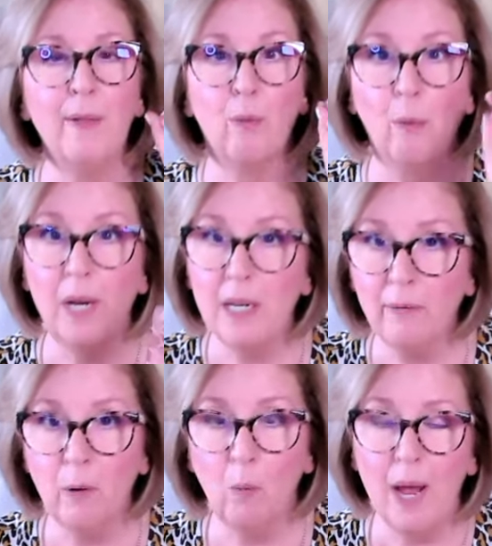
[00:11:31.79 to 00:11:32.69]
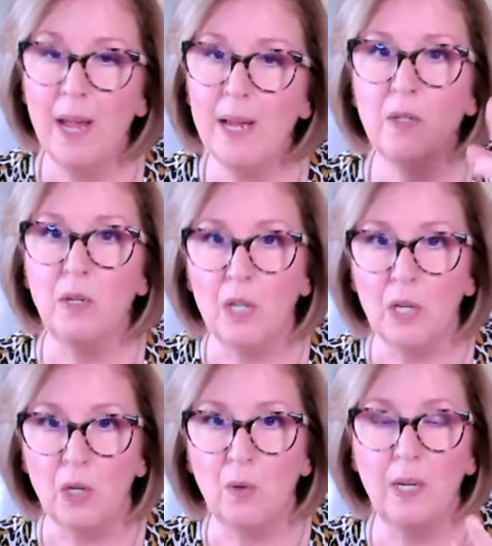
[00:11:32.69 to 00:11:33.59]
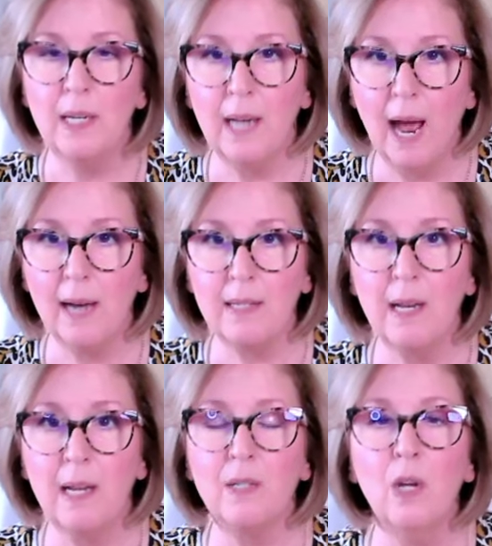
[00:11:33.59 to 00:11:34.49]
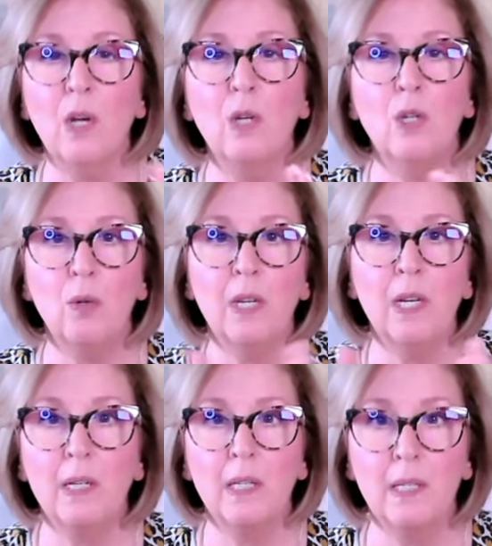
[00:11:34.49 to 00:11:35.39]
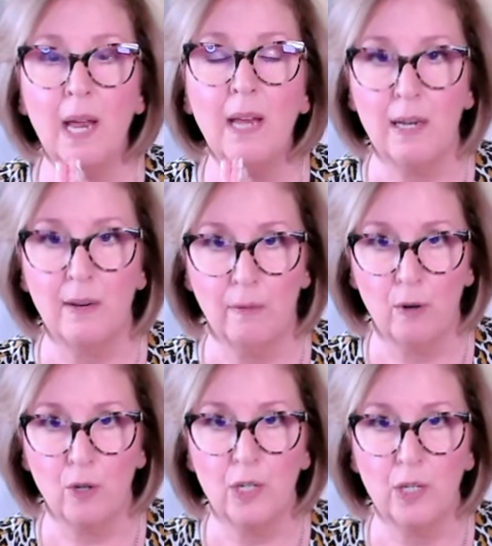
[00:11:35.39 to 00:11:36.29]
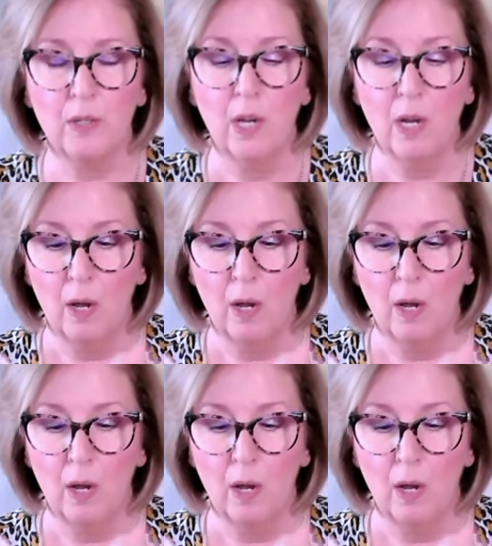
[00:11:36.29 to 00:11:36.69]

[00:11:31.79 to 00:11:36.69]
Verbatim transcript: Three different ways that you can get access to the extended versions.